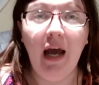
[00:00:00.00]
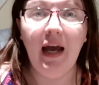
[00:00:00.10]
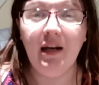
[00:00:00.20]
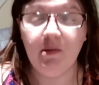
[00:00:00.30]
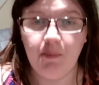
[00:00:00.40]

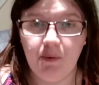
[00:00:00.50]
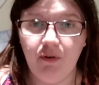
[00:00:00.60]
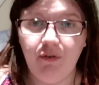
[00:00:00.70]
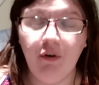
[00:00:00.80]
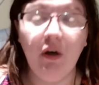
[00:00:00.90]
and is
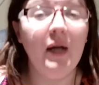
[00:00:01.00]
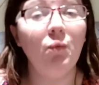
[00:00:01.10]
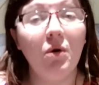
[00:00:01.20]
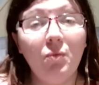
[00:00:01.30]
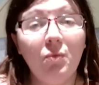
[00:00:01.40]
beautiful, and
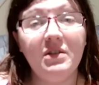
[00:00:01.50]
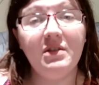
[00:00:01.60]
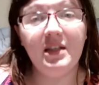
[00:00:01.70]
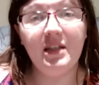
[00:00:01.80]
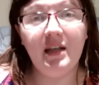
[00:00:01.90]
one was
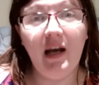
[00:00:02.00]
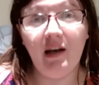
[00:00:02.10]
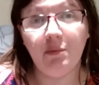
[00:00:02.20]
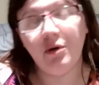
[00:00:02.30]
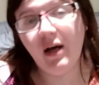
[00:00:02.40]
the
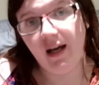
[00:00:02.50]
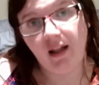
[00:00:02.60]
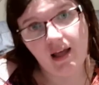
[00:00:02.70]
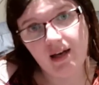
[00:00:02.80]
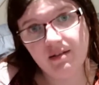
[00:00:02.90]
Animal
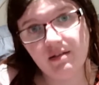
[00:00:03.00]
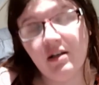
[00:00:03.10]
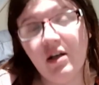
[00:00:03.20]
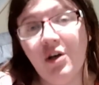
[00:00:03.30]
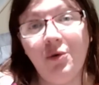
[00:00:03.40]
Allies,
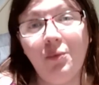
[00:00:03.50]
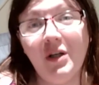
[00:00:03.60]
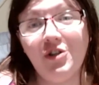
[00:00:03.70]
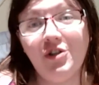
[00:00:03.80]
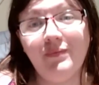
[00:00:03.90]

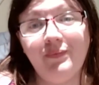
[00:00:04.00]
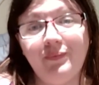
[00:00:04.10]
which